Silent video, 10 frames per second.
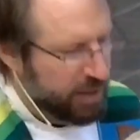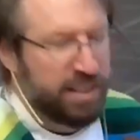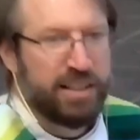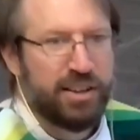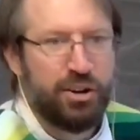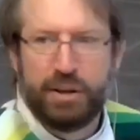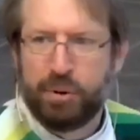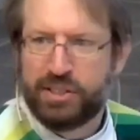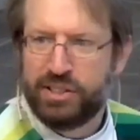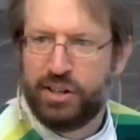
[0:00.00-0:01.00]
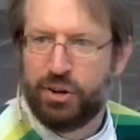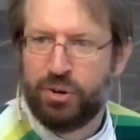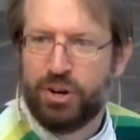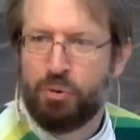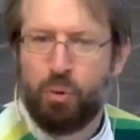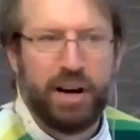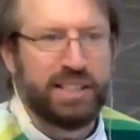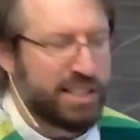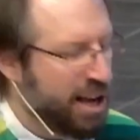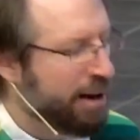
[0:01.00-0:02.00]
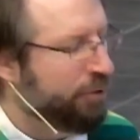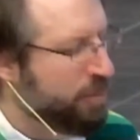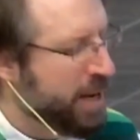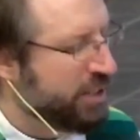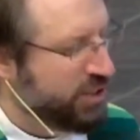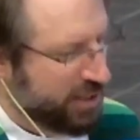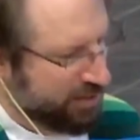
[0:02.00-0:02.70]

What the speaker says: Oh, he wants to know, what is confirmation?